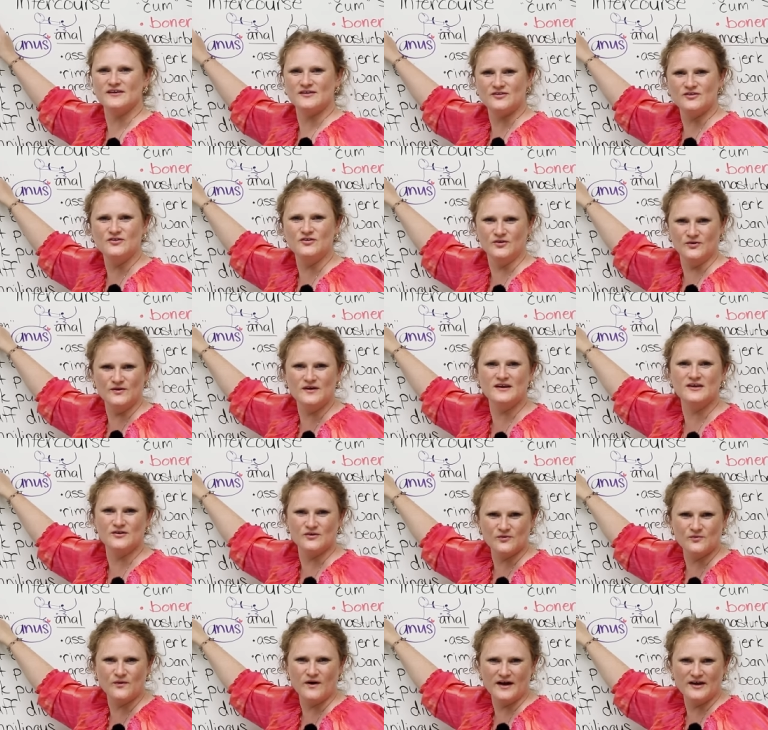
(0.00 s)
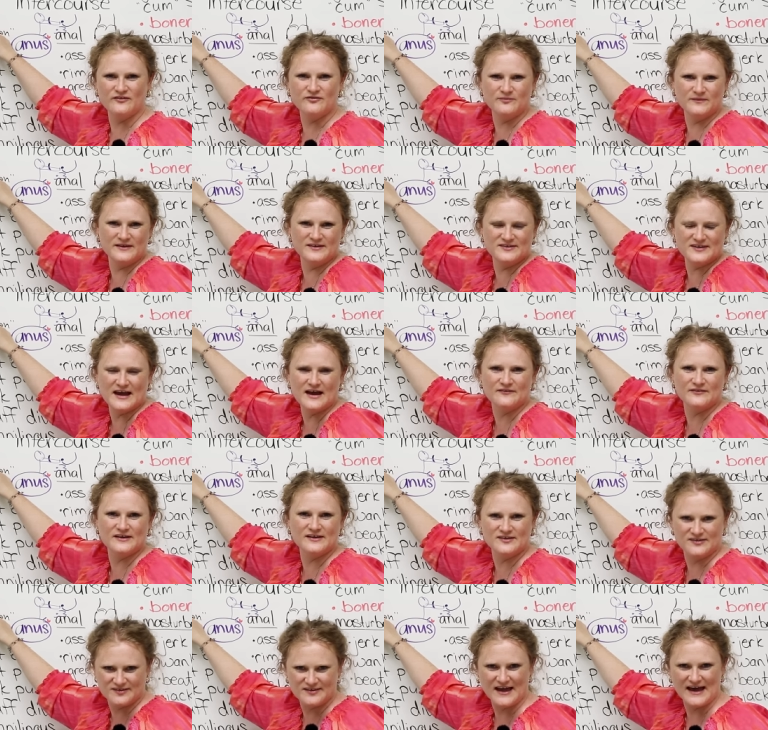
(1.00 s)
that doing your wife means
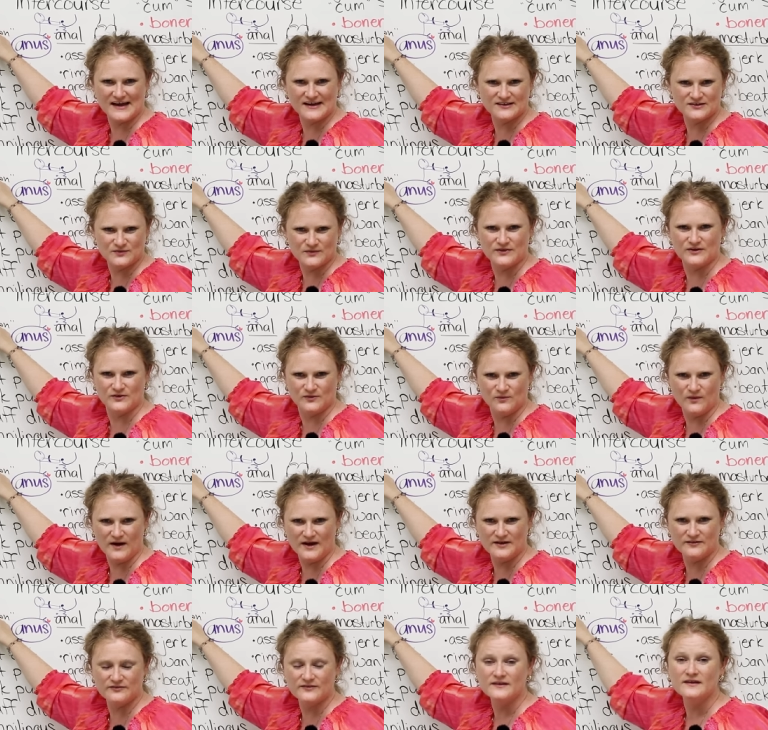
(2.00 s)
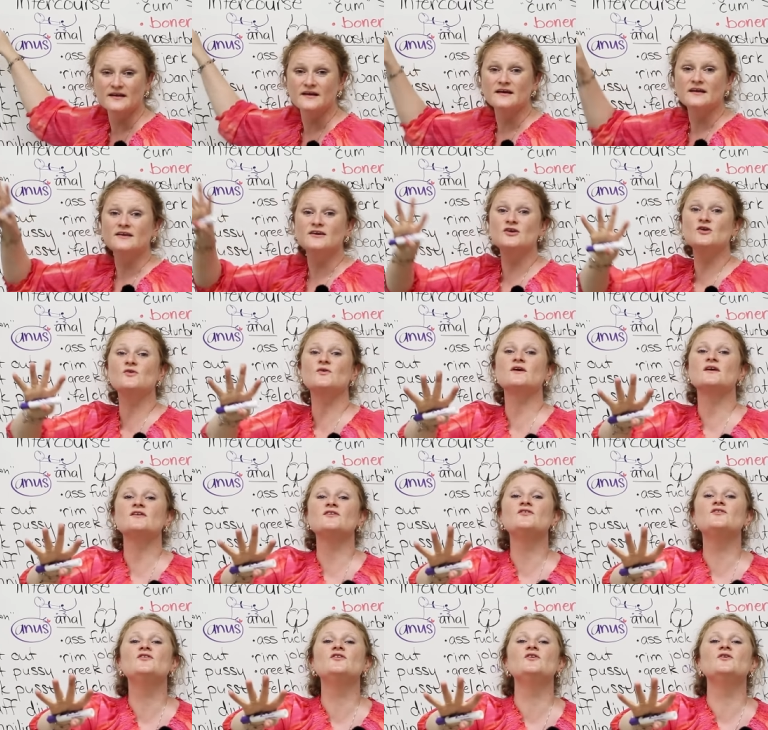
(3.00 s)
having sex with your wife? You
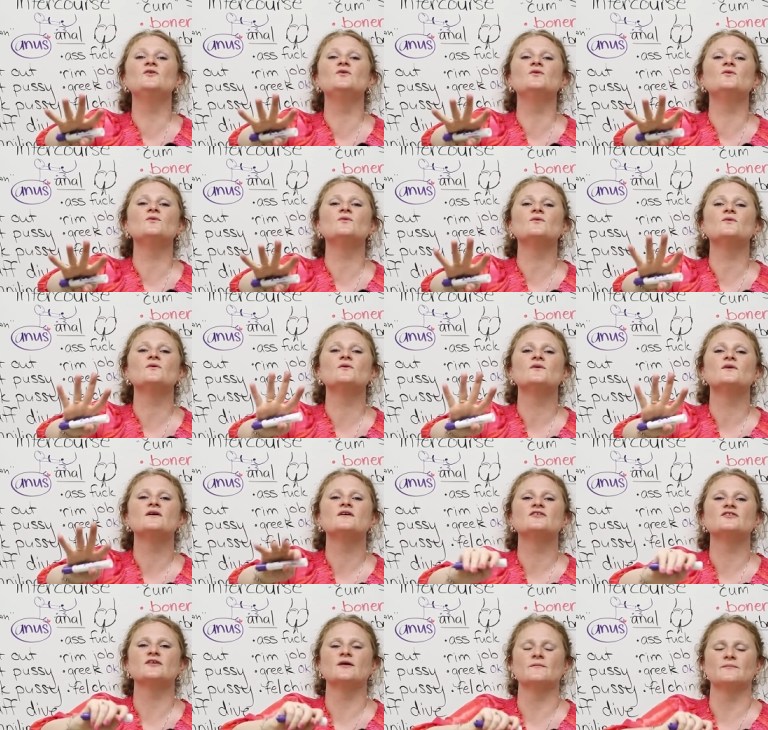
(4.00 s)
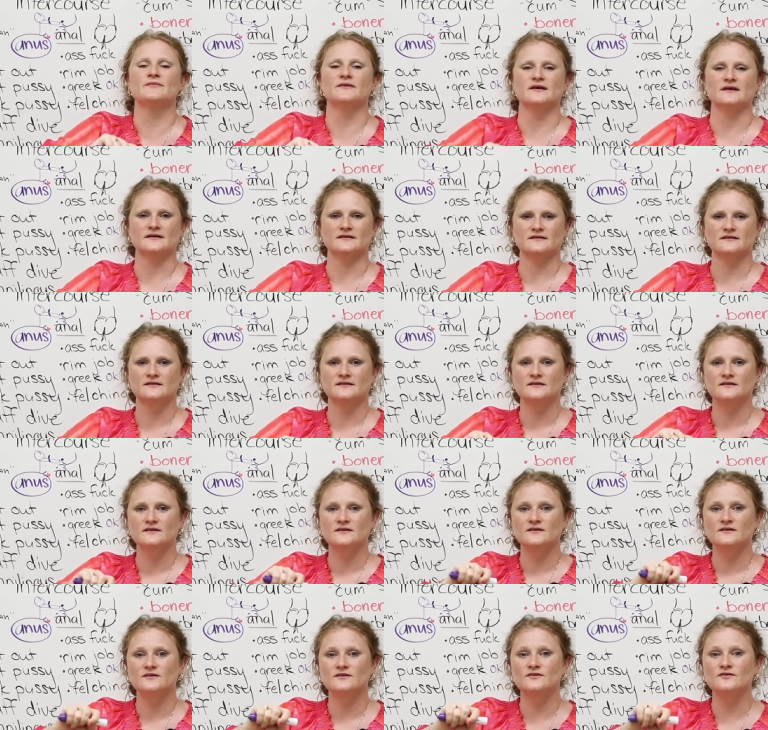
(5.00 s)
can do something.
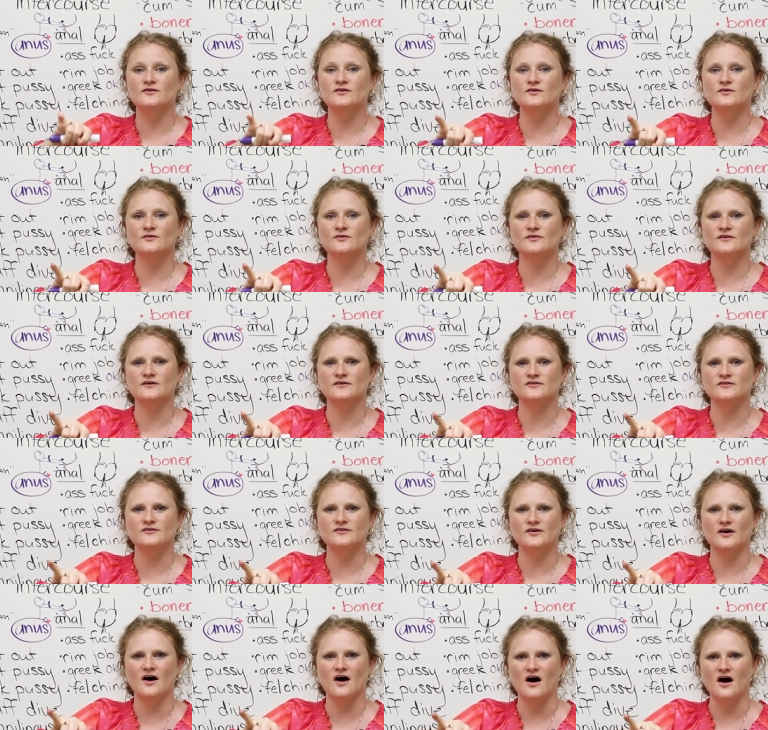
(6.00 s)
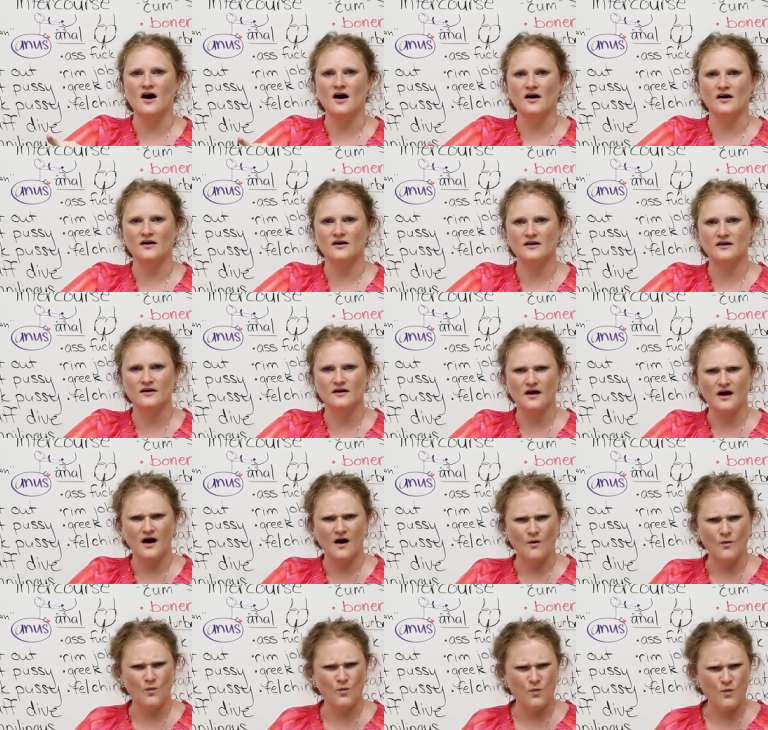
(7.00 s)
Do the dog.
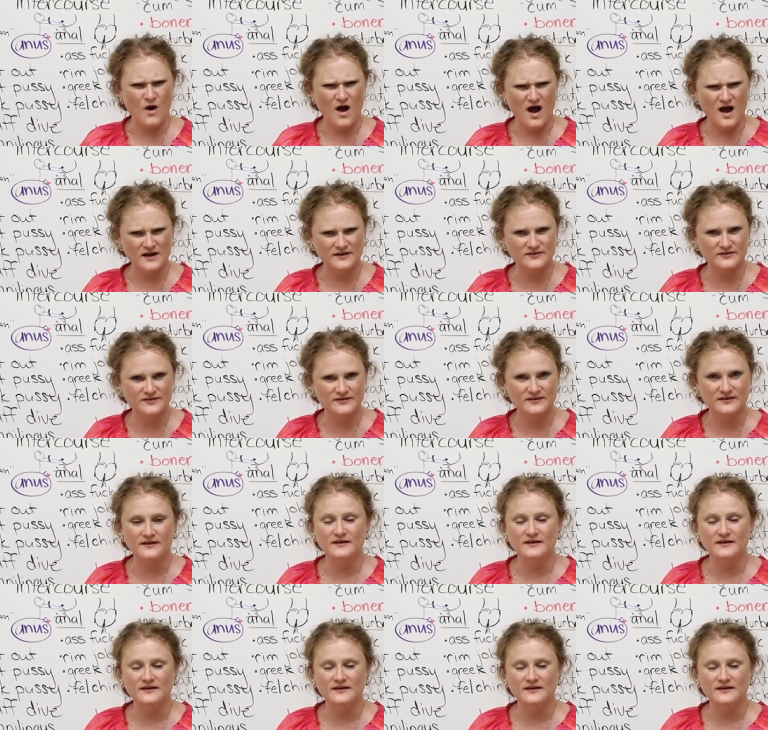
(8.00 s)
What?